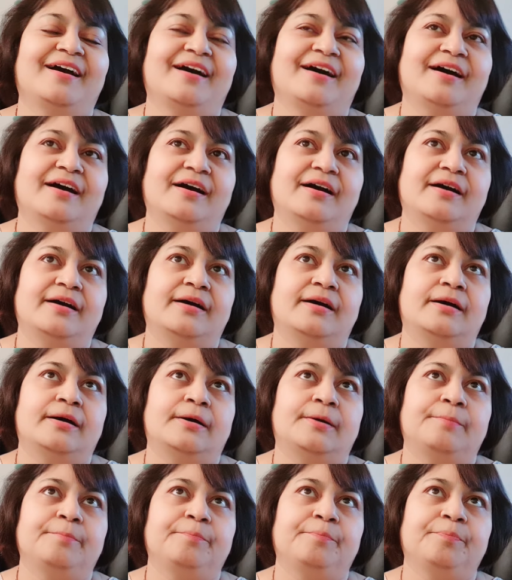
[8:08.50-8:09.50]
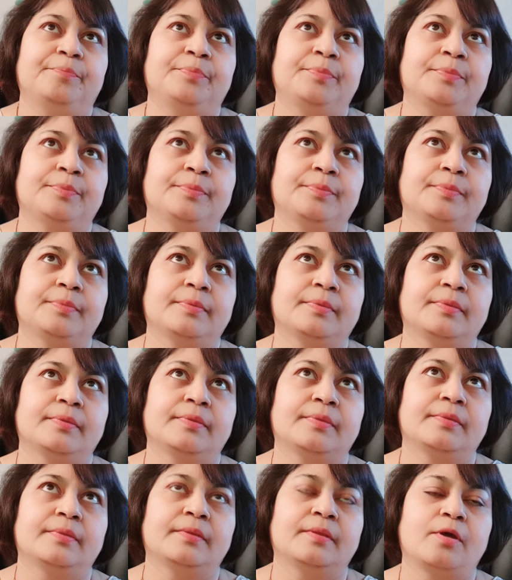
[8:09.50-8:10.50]
um,
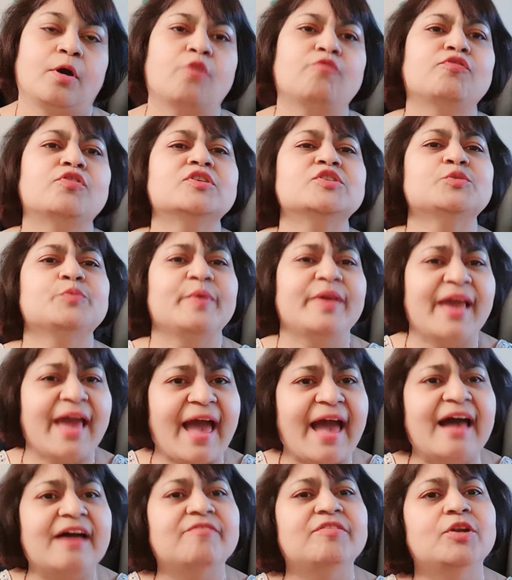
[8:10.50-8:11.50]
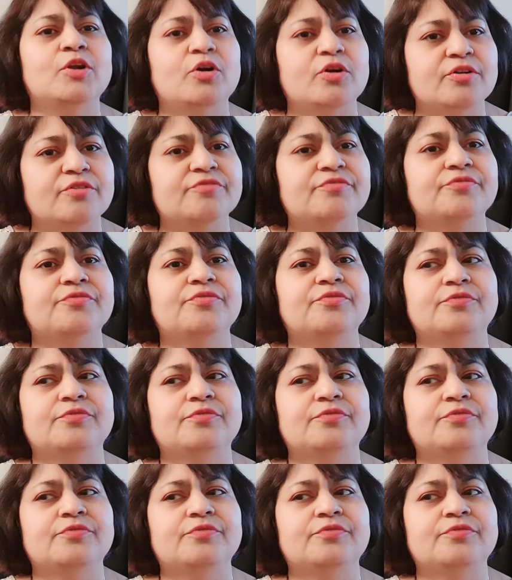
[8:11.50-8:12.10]
of course we have a lot of